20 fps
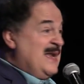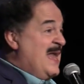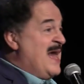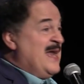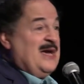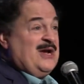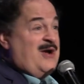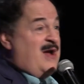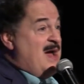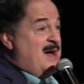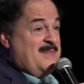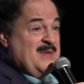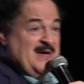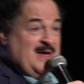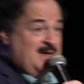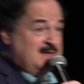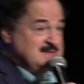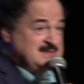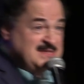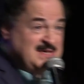a lot of
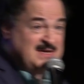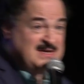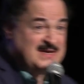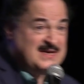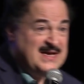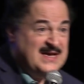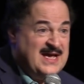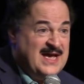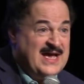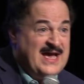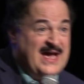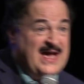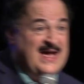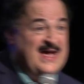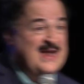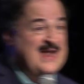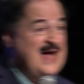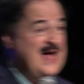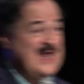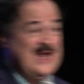grandmas.
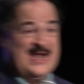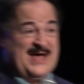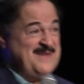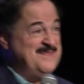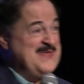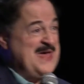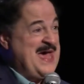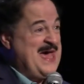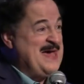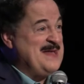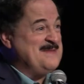And I love that.